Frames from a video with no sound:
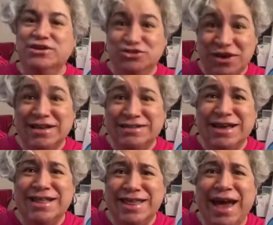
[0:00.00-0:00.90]
Try to
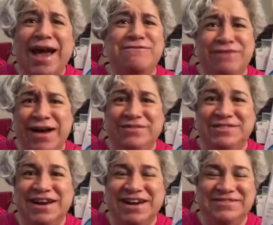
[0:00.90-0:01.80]
say that five
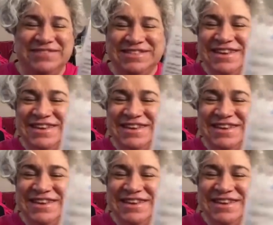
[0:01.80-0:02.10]
times.